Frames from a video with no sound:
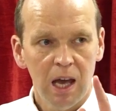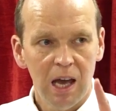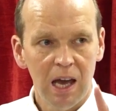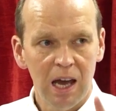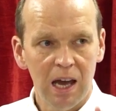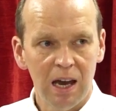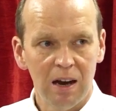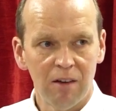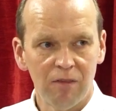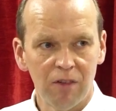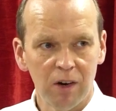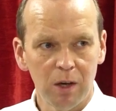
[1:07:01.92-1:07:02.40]

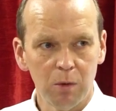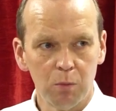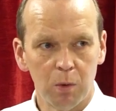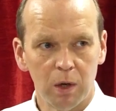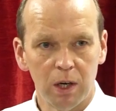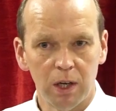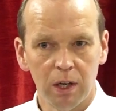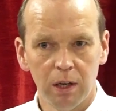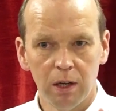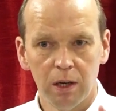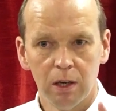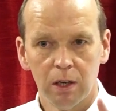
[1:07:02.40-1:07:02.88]

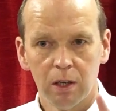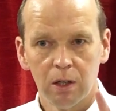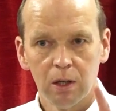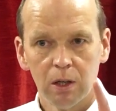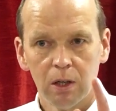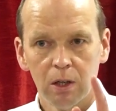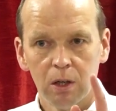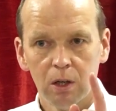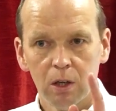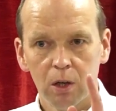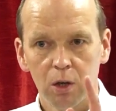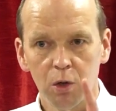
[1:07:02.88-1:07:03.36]
everyone
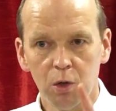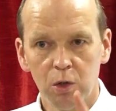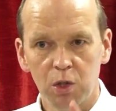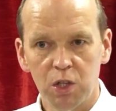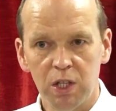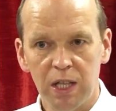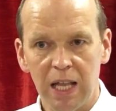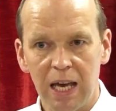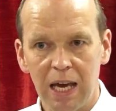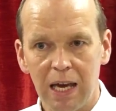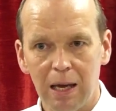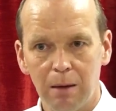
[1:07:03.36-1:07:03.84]
whose
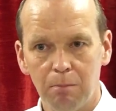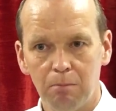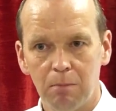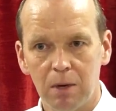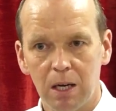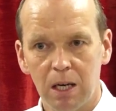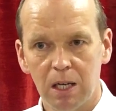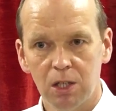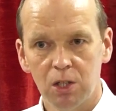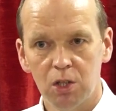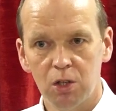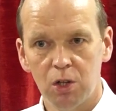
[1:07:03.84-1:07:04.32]
name
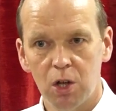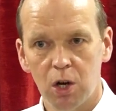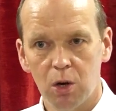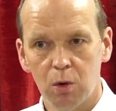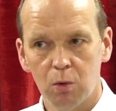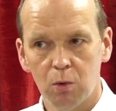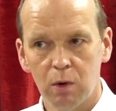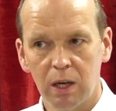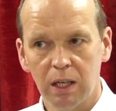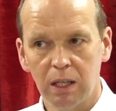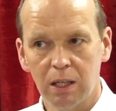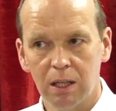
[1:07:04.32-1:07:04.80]
is
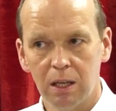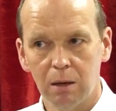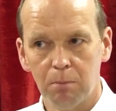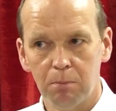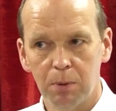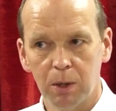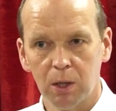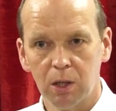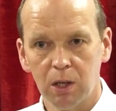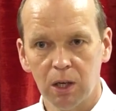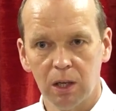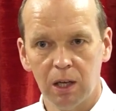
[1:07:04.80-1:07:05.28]
not written in the
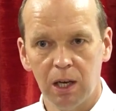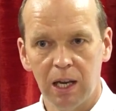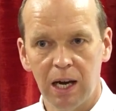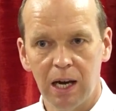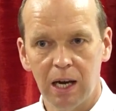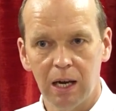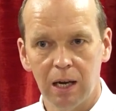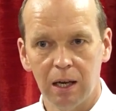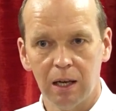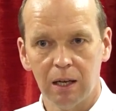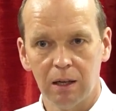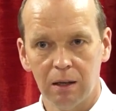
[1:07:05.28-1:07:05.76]
book of
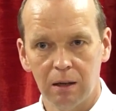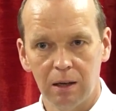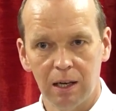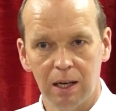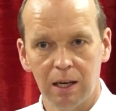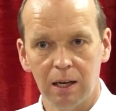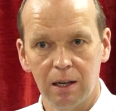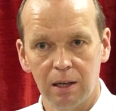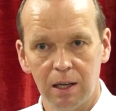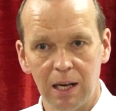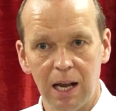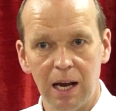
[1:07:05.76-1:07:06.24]
La-
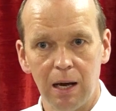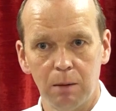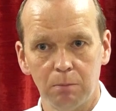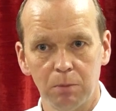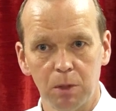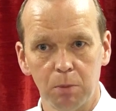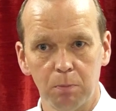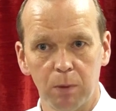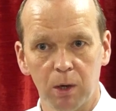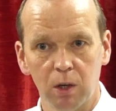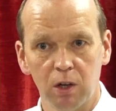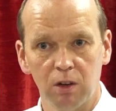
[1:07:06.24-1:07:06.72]

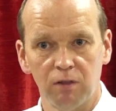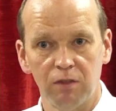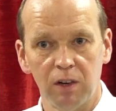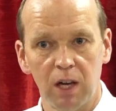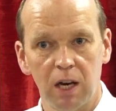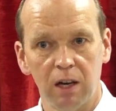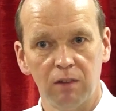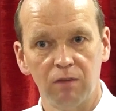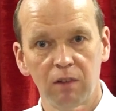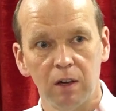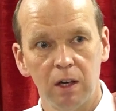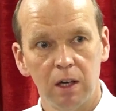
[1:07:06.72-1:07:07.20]
Lamb's book of
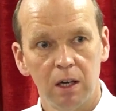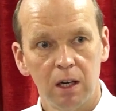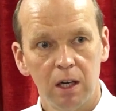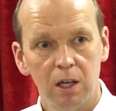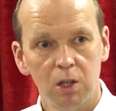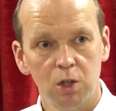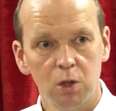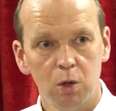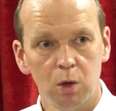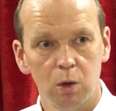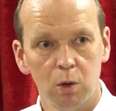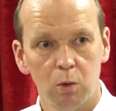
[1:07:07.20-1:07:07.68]
life
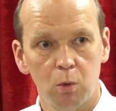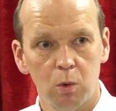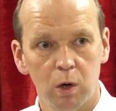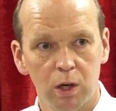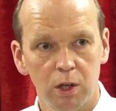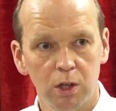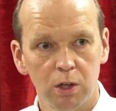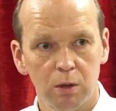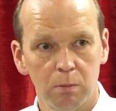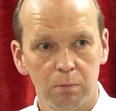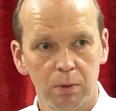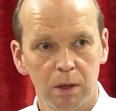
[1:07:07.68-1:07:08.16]
is going to
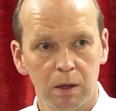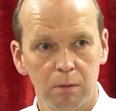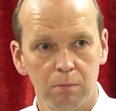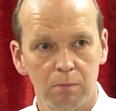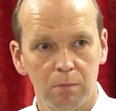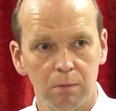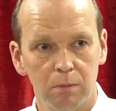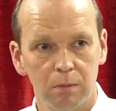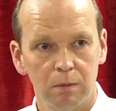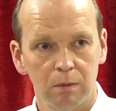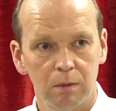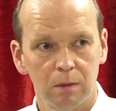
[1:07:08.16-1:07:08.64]
worship him.
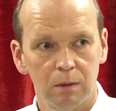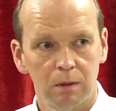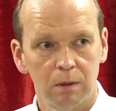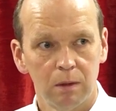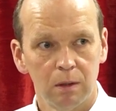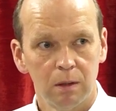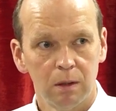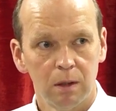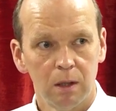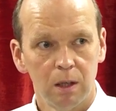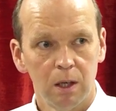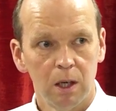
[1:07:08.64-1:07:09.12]

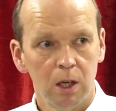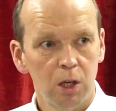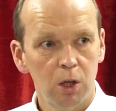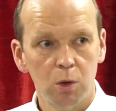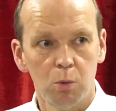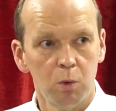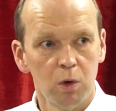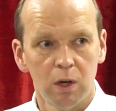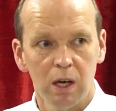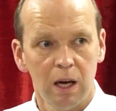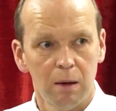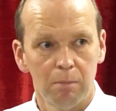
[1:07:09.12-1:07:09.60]
He
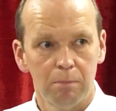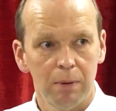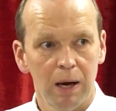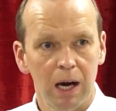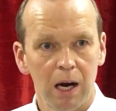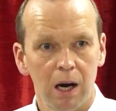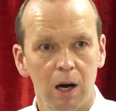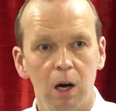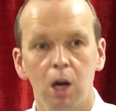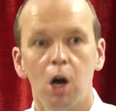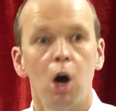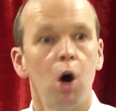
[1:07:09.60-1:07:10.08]
won't have
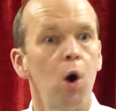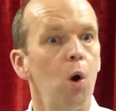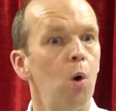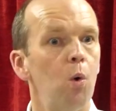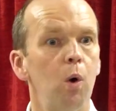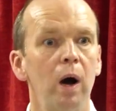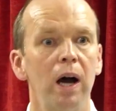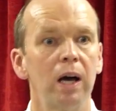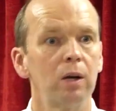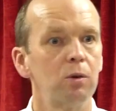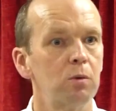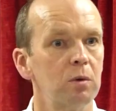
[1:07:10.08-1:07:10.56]
power.
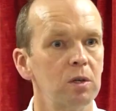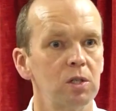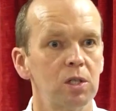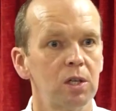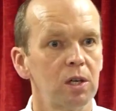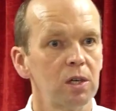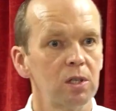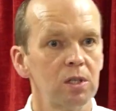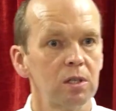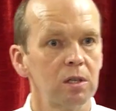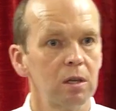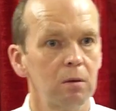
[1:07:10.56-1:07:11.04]
Oh, I'd
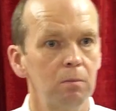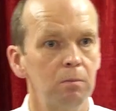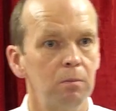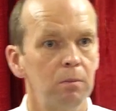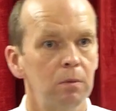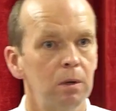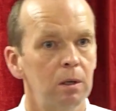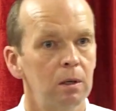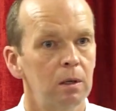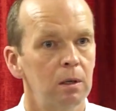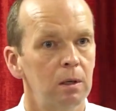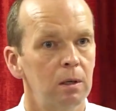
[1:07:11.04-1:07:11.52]
resist him.
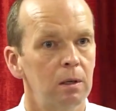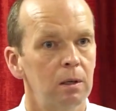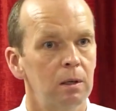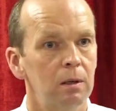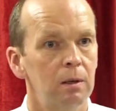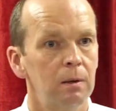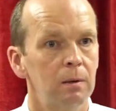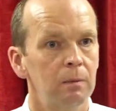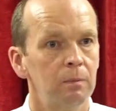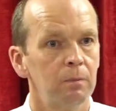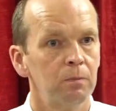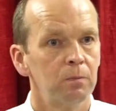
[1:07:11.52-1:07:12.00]

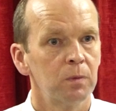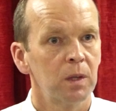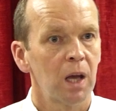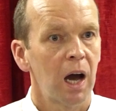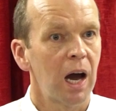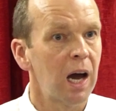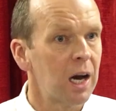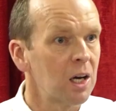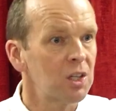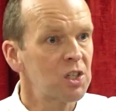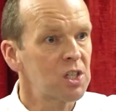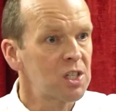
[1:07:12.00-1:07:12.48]

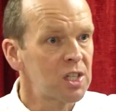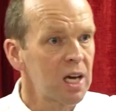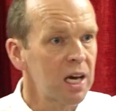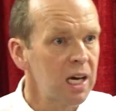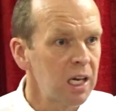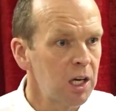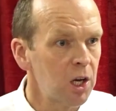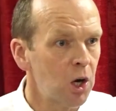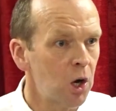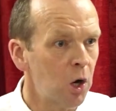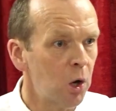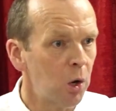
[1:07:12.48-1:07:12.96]
I'd
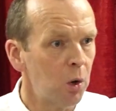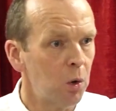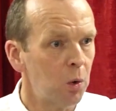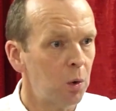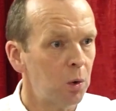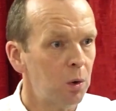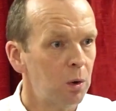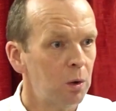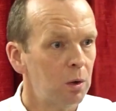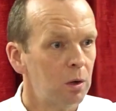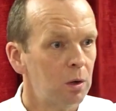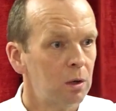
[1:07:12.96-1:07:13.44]
say no.
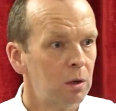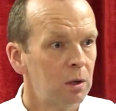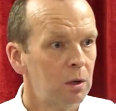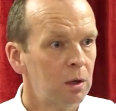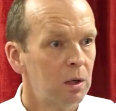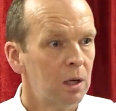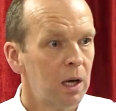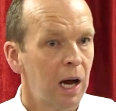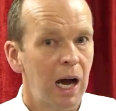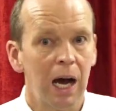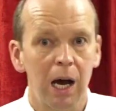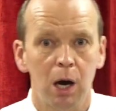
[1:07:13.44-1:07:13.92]

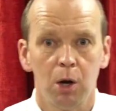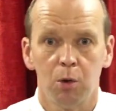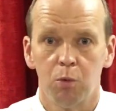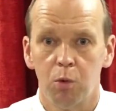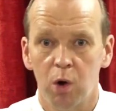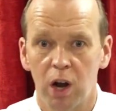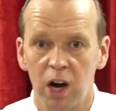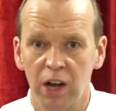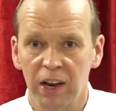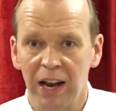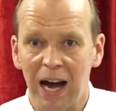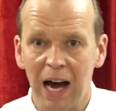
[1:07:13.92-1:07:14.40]
I'd
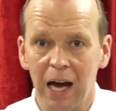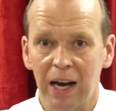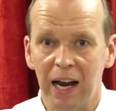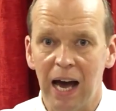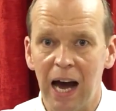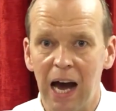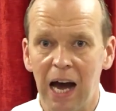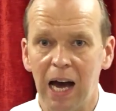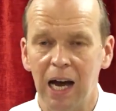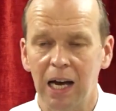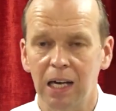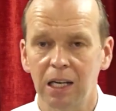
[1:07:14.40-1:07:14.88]
run. I'd
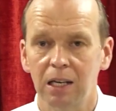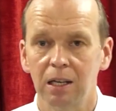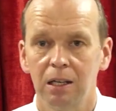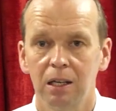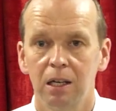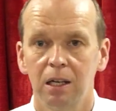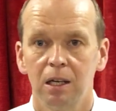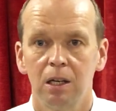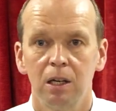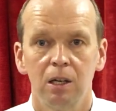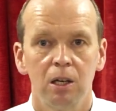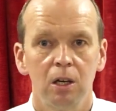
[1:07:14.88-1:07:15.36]
hide.
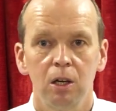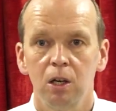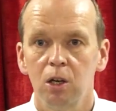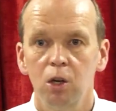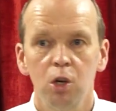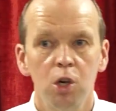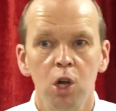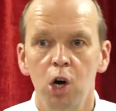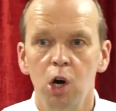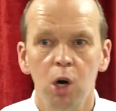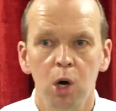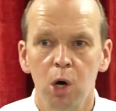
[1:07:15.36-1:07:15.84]

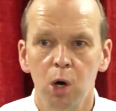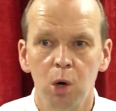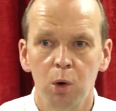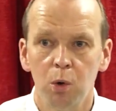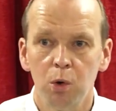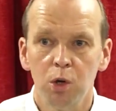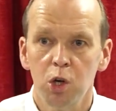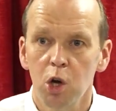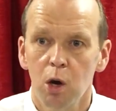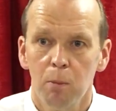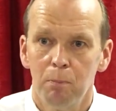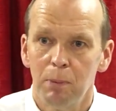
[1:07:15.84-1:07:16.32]

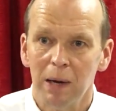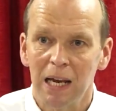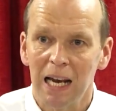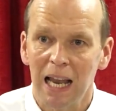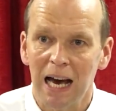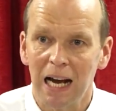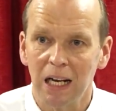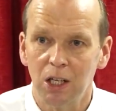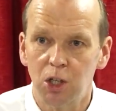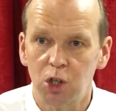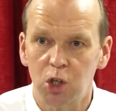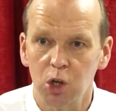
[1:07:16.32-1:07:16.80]
No, you'd be
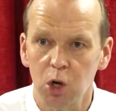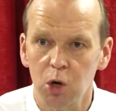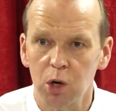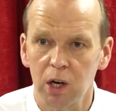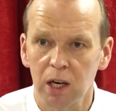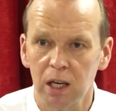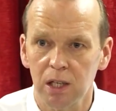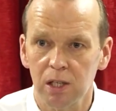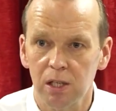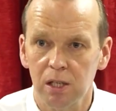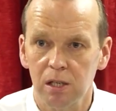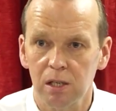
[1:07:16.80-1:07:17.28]
like
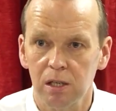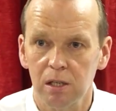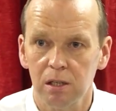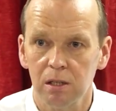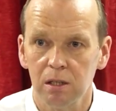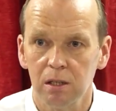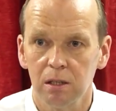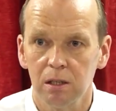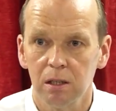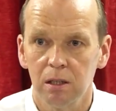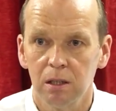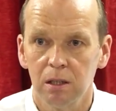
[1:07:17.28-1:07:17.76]
Judas.